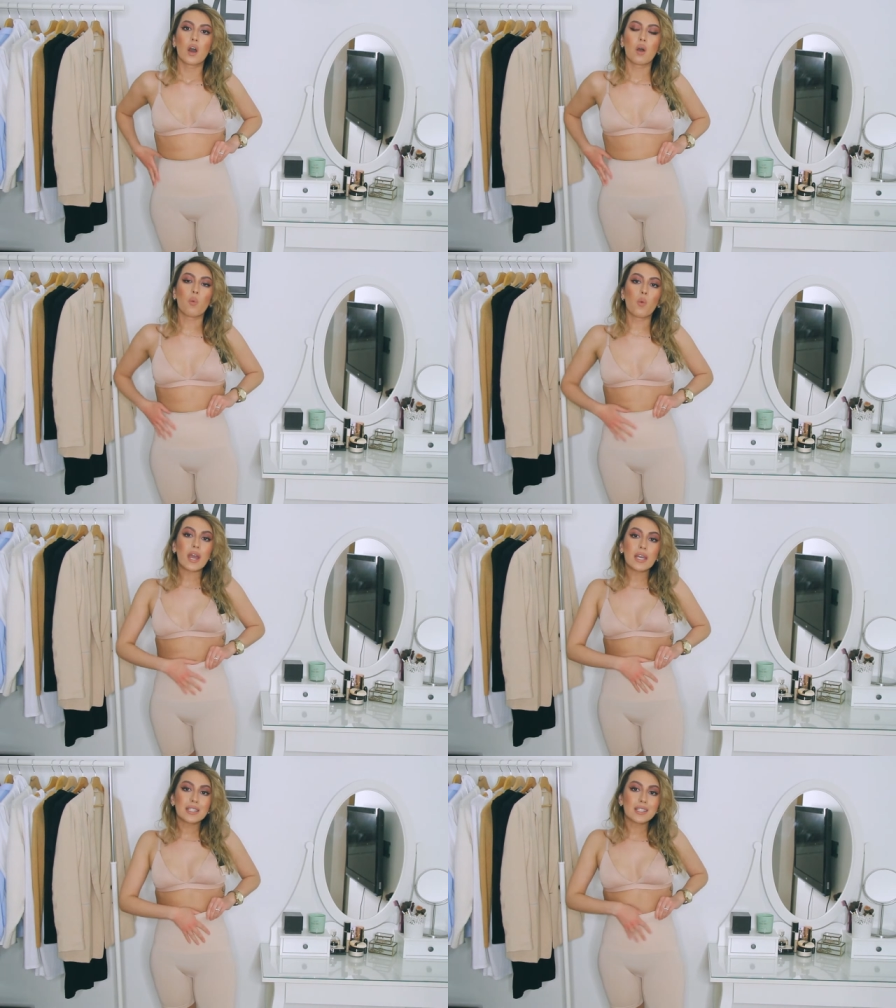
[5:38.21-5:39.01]

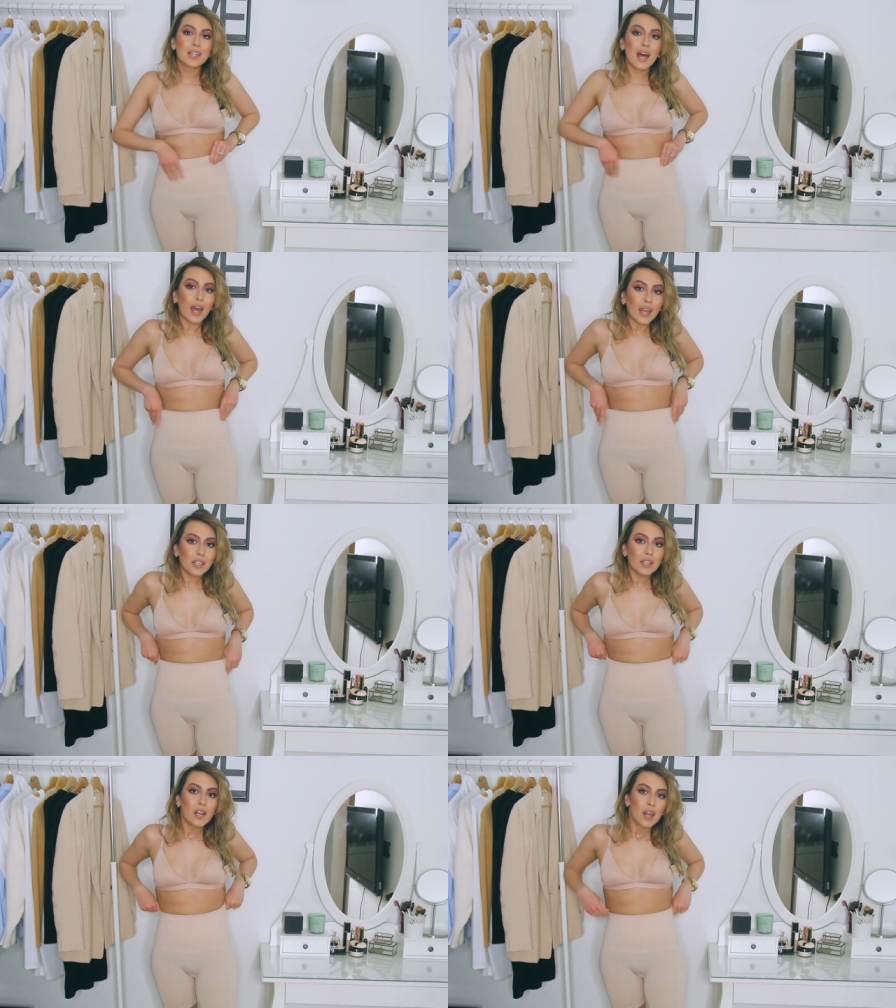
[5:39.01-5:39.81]

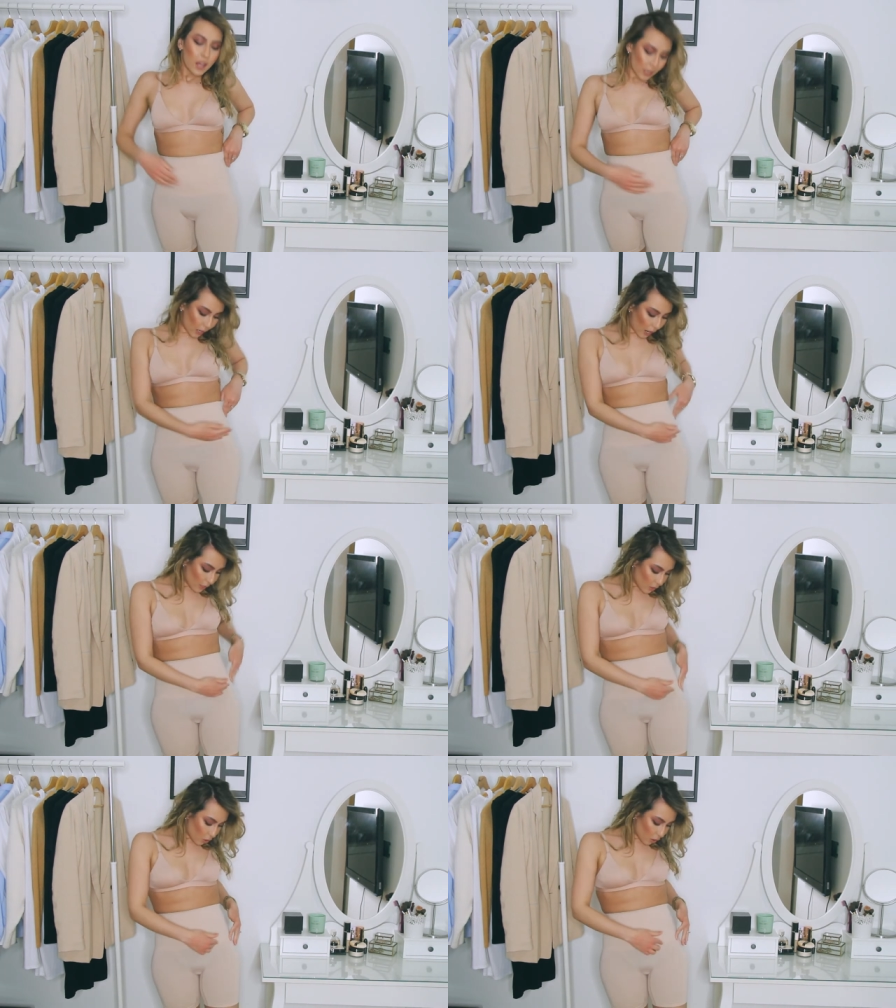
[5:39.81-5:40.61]
waistline it kind
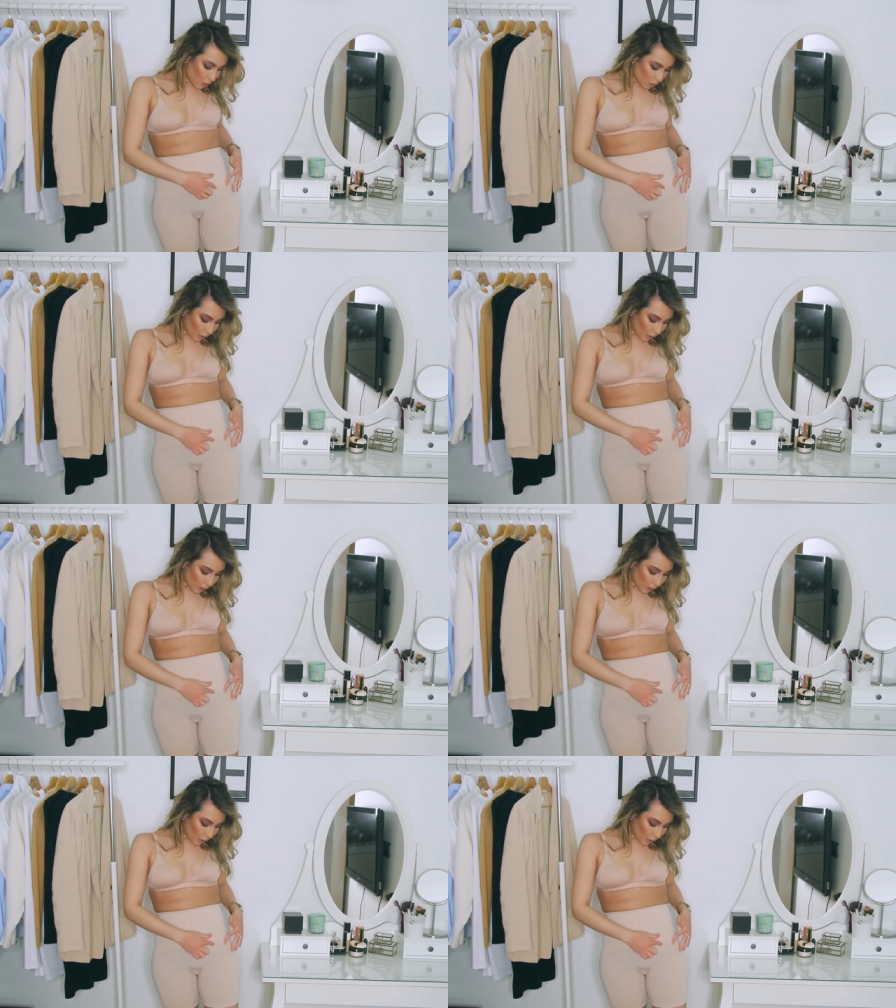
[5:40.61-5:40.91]
of starts